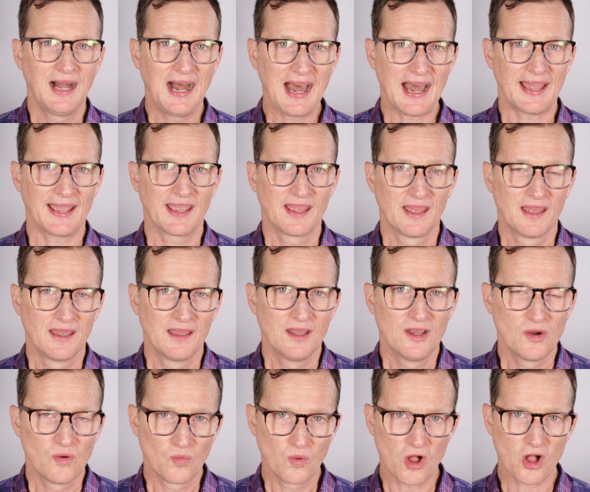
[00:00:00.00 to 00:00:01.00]
Hi,
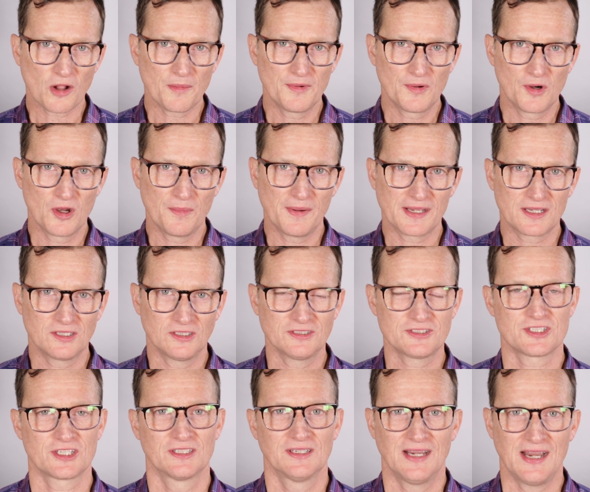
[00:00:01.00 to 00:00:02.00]
welcome to Robot
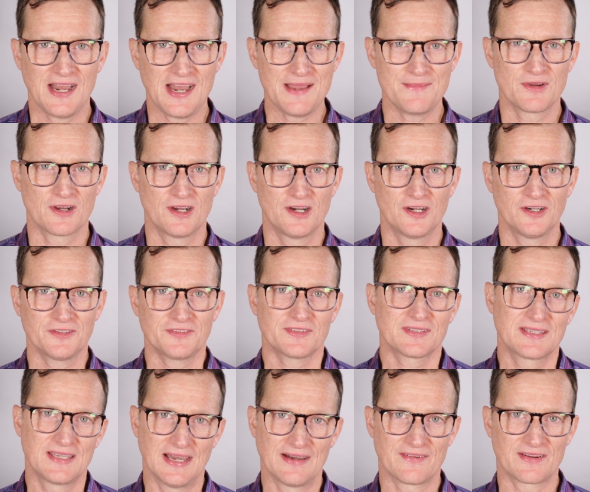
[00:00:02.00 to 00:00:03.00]
Culture. I'm your
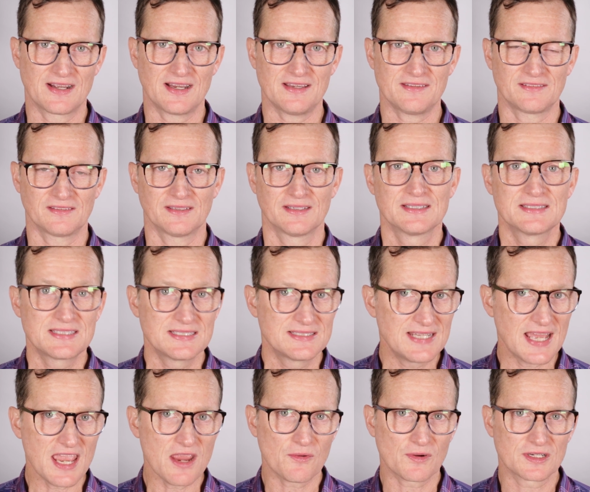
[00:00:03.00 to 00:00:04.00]
host, Kevin Isley.
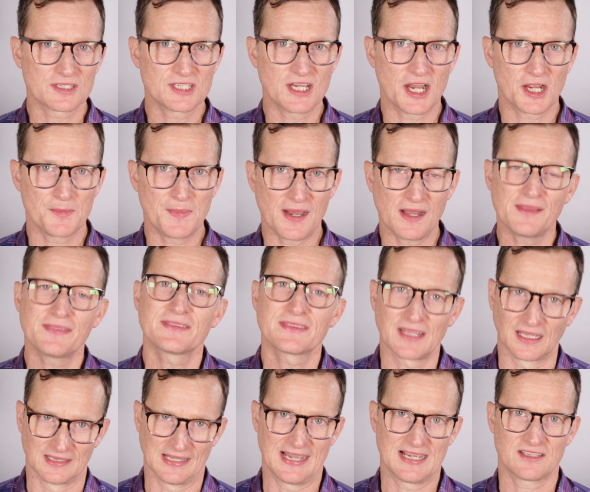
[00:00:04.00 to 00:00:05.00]
Today we're going to talk about
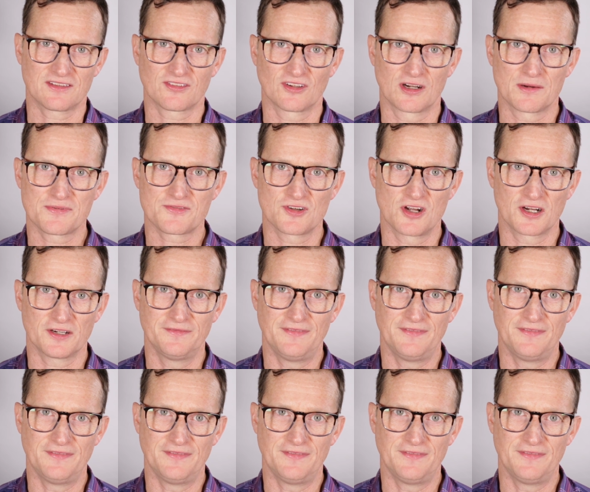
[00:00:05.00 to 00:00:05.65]
the Lance Armstrong